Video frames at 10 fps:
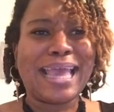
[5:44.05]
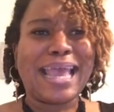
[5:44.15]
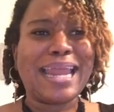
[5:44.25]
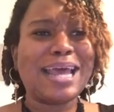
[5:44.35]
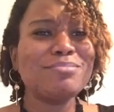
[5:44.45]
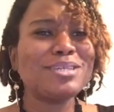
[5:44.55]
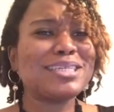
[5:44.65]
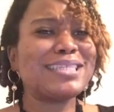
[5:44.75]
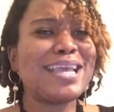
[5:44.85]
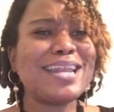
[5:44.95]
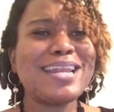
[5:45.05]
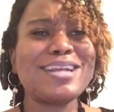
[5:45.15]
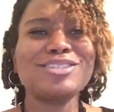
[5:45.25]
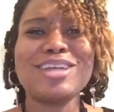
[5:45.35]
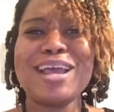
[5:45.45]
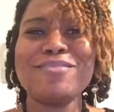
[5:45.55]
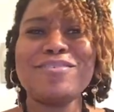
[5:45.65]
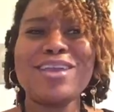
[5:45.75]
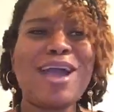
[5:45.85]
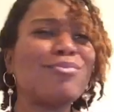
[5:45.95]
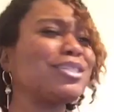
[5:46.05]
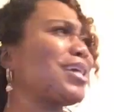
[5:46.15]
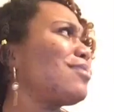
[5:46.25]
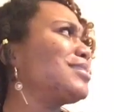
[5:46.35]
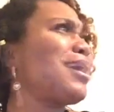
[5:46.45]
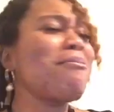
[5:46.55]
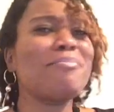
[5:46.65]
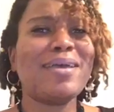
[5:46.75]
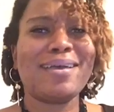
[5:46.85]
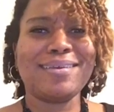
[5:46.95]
And I'm just standing there trying to figure out what y'all talking about.